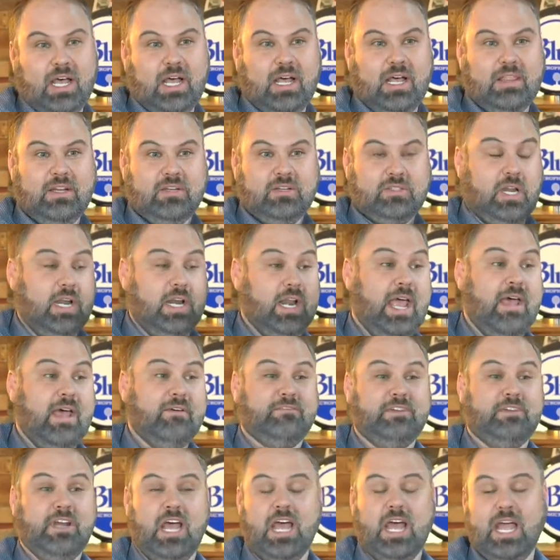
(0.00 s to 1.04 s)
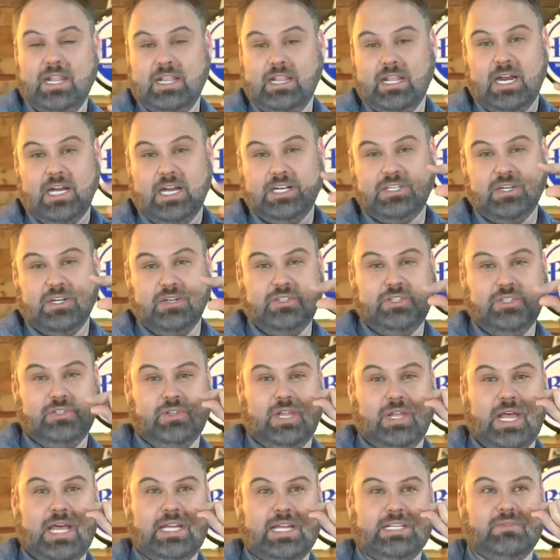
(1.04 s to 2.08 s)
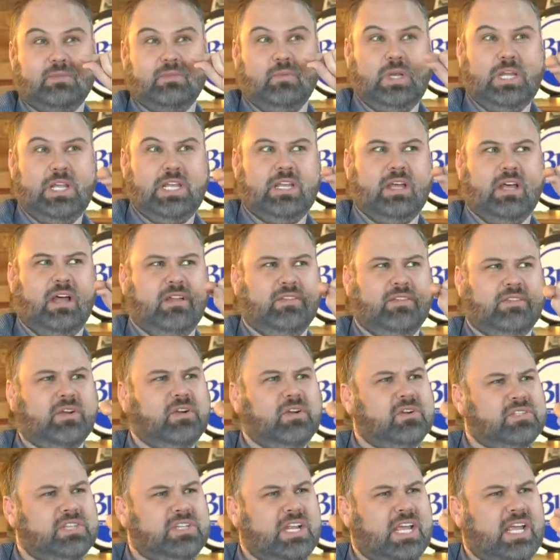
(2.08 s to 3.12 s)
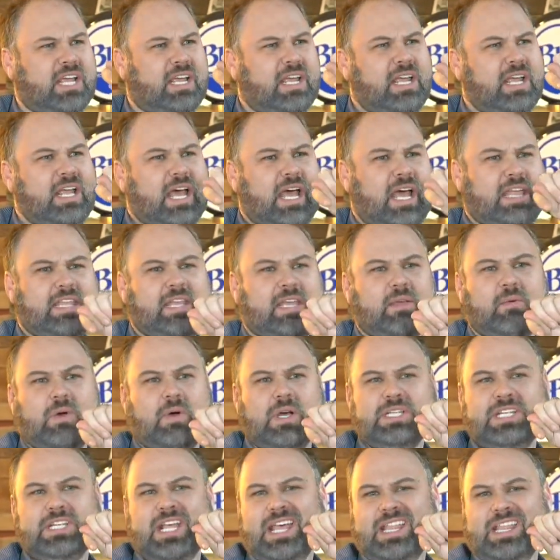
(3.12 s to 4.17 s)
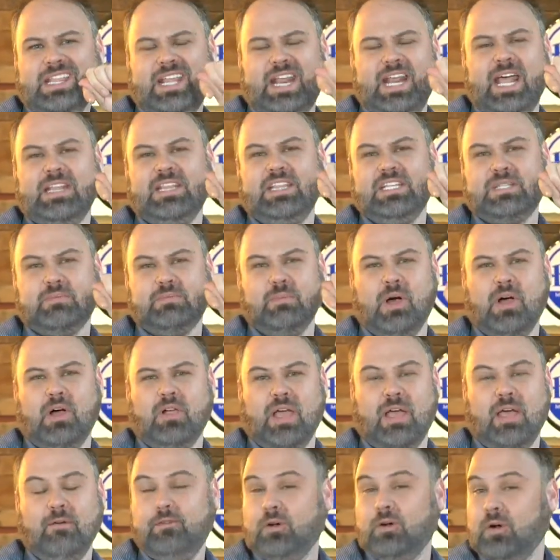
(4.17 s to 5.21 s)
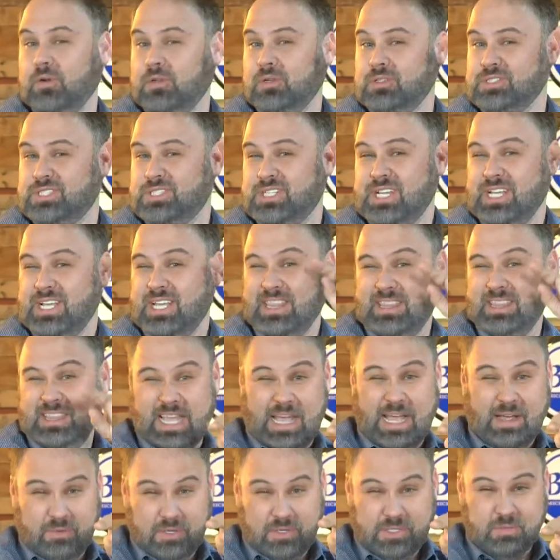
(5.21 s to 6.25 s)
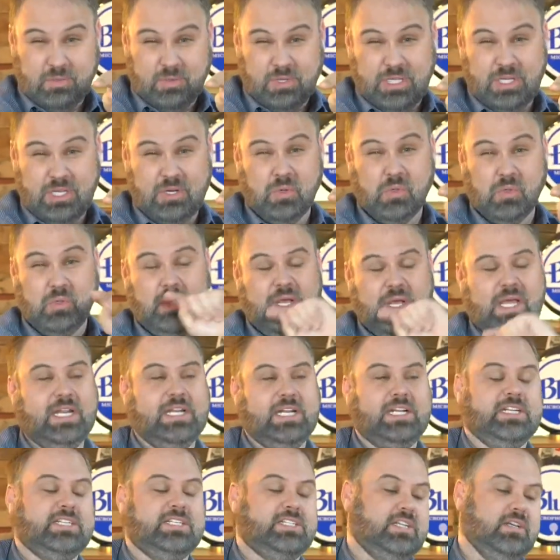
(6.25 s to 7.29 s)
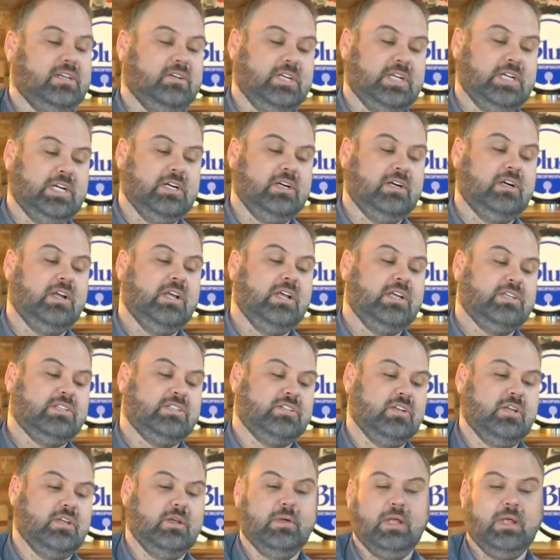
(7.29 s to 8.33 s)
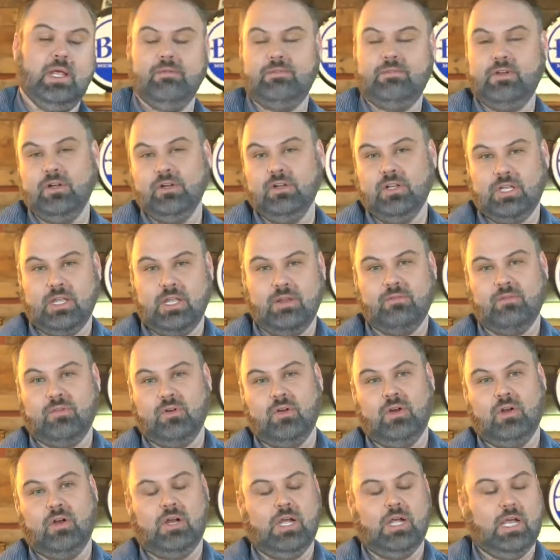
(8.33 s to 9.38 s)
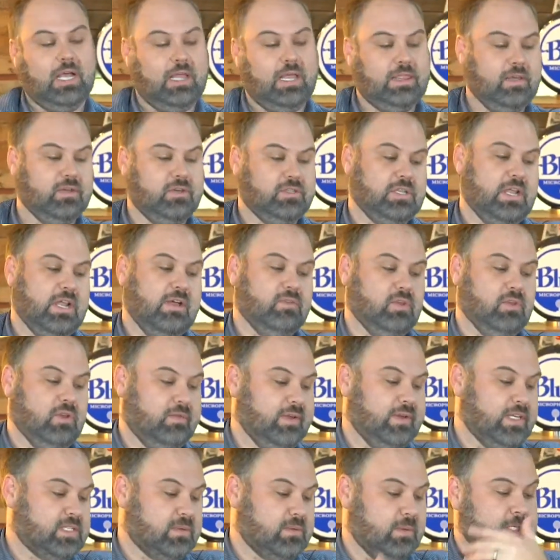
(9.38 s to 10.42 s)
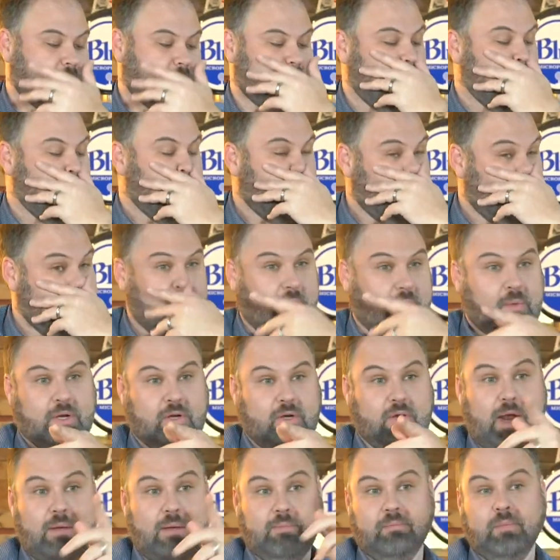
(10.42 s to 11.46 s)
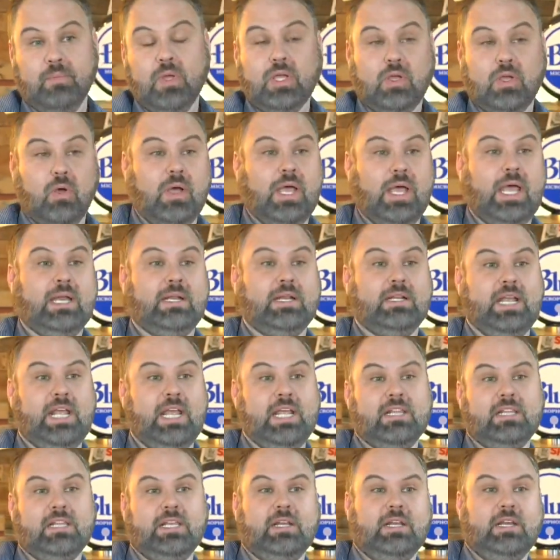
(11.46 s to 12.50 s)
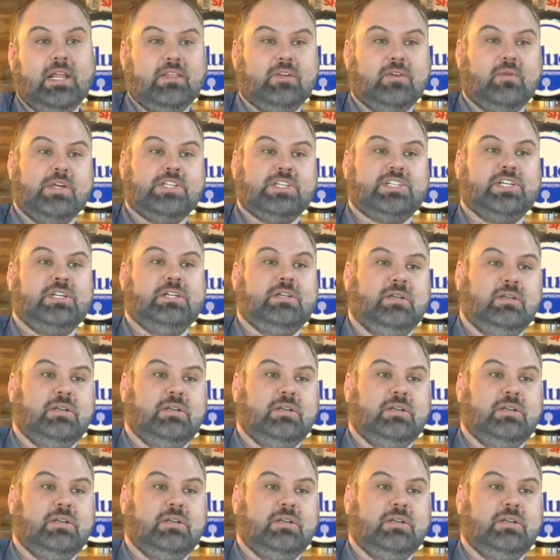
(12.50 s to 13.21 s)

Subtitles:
There's an F9 that I showed you last week on Thursday, I think it was, that had the small F holes. That one's really cool, and it is still here. So if you're looking for those level of instruments, you might want to grab them. Go ahead, Hinkley. Another question?